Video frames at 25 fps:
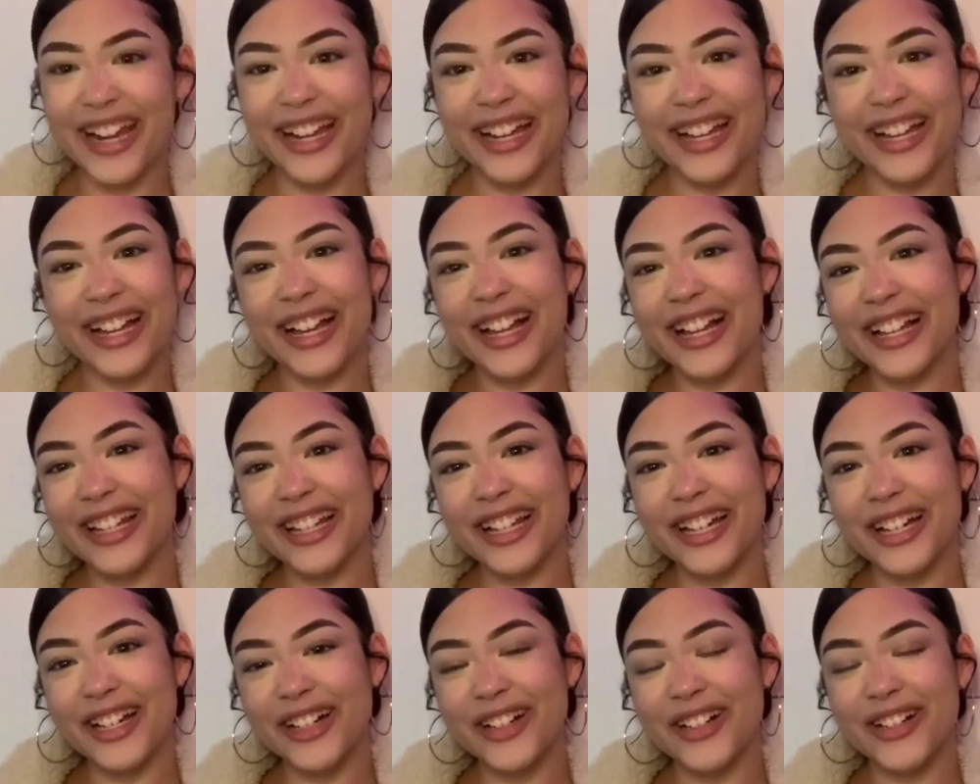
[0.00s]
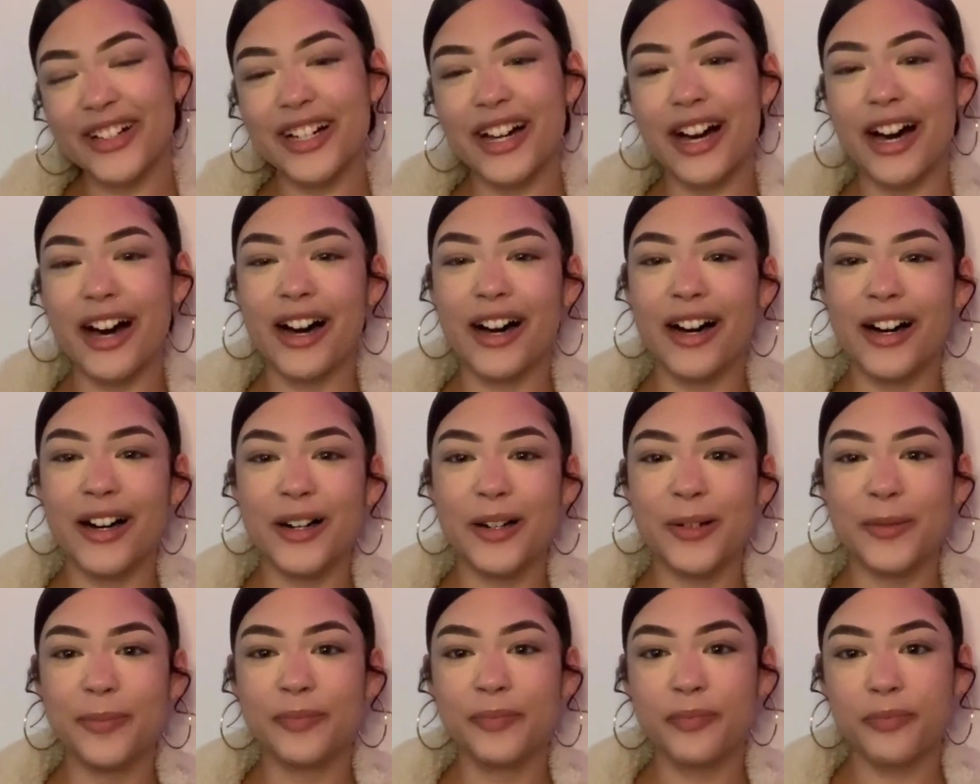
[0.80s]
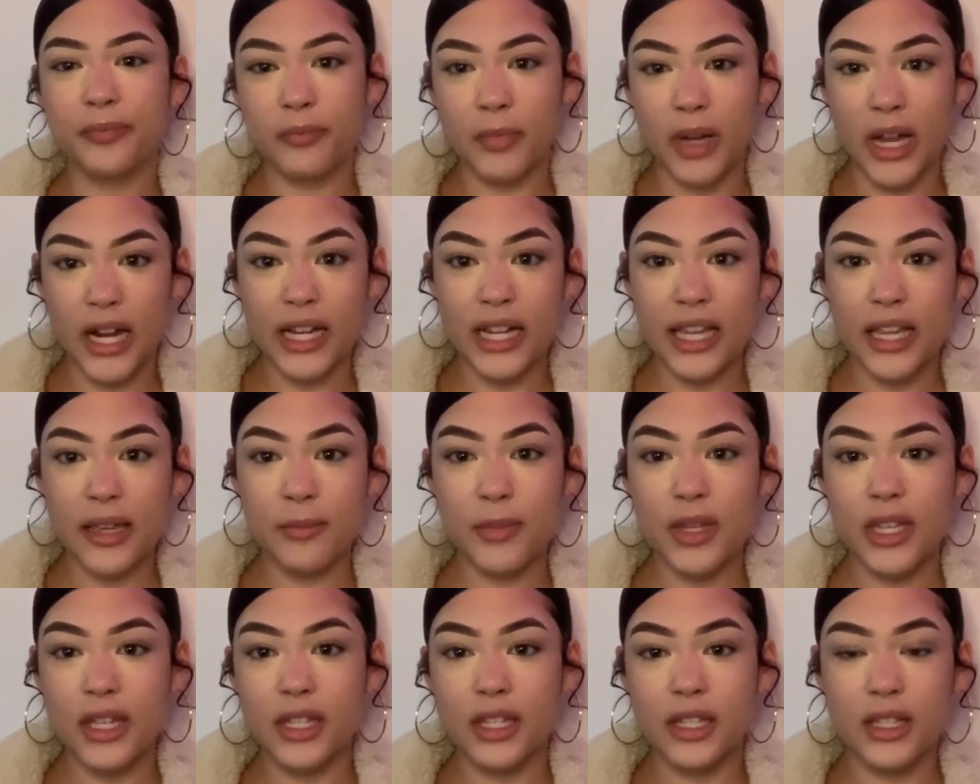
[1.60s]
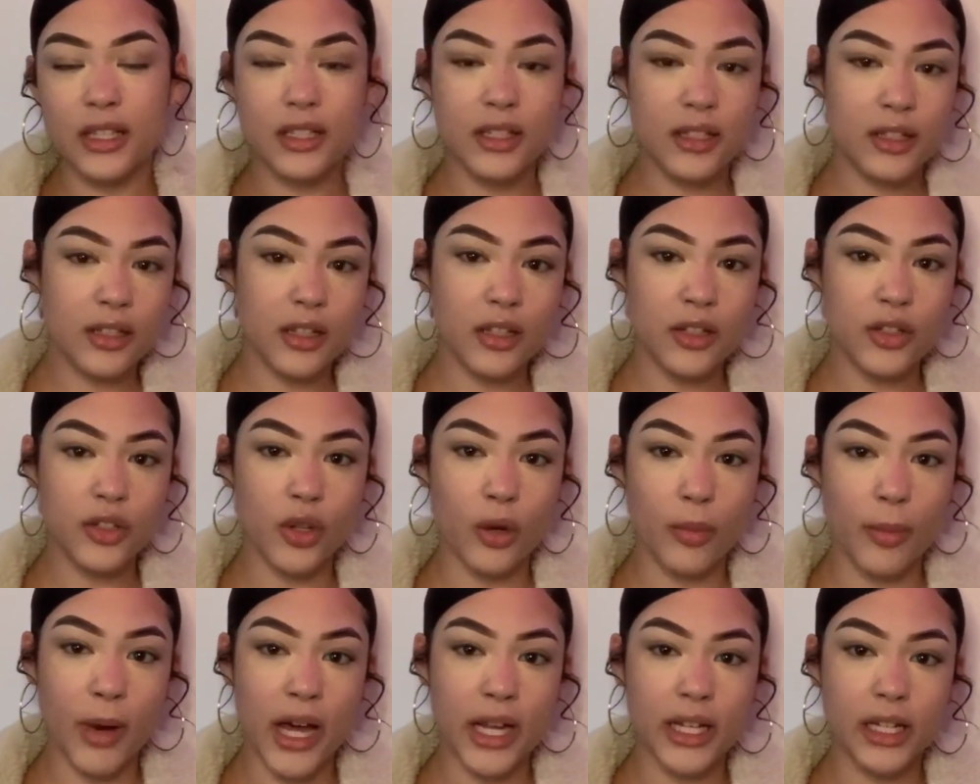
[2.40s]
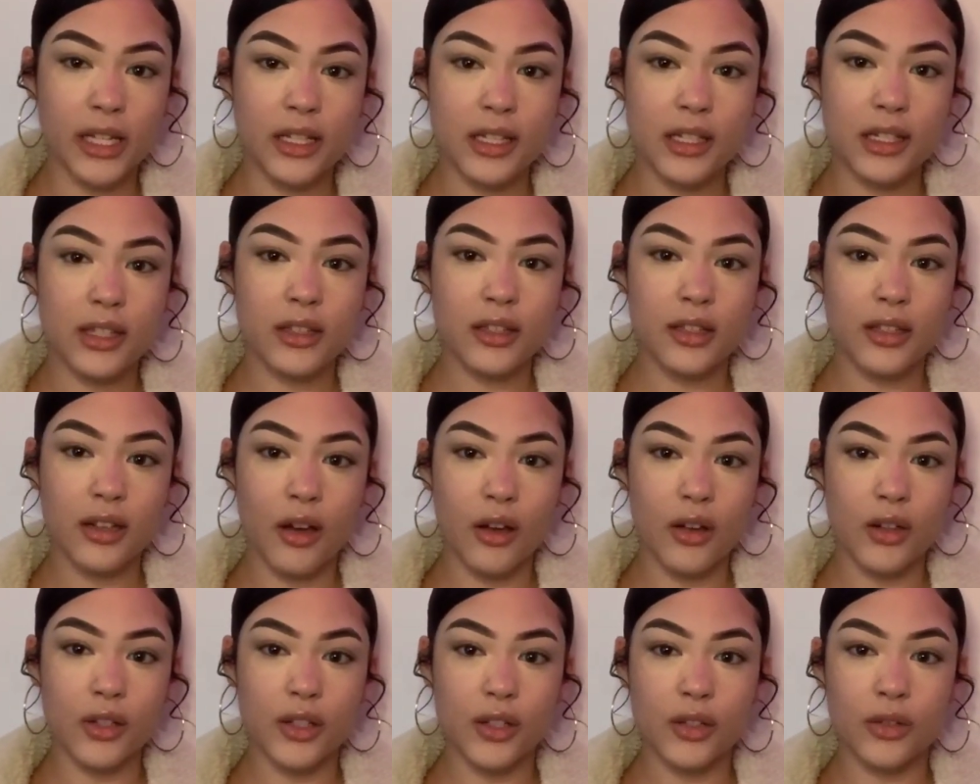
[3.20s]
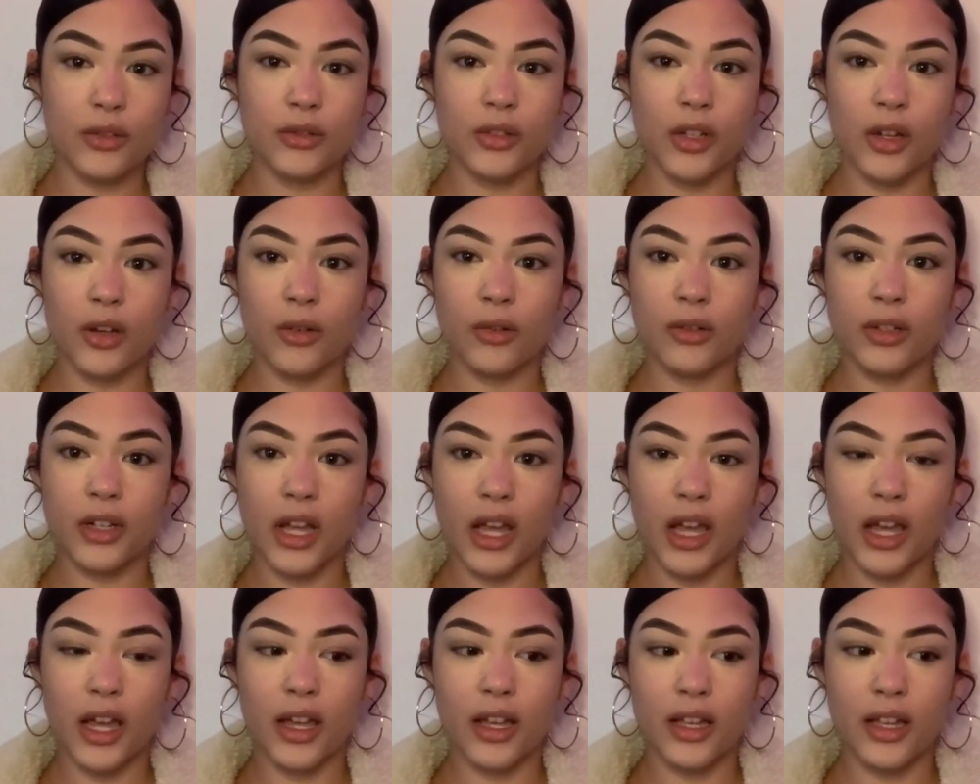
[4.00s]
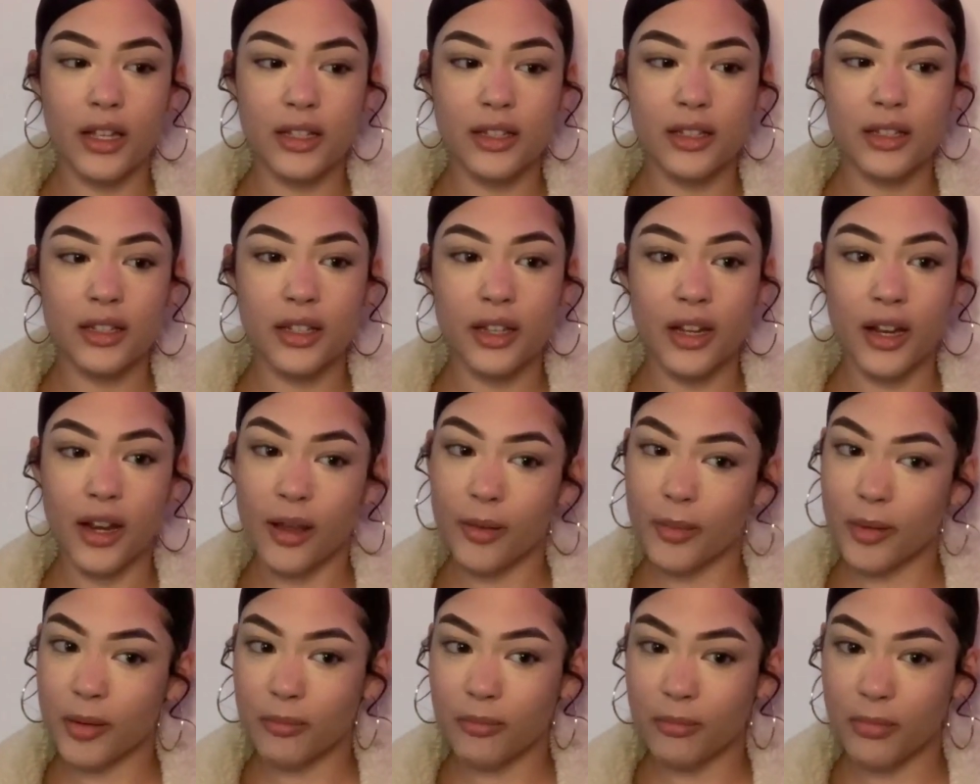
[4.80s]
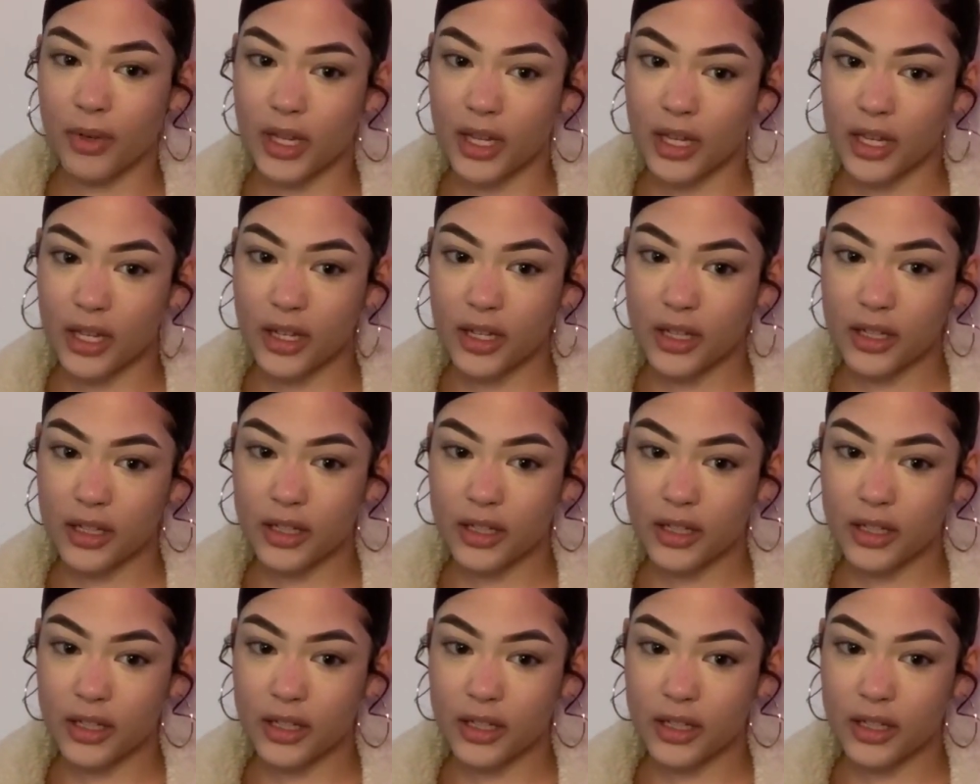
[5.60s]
Hello, my name is Jomaris, also known as NenaBembe.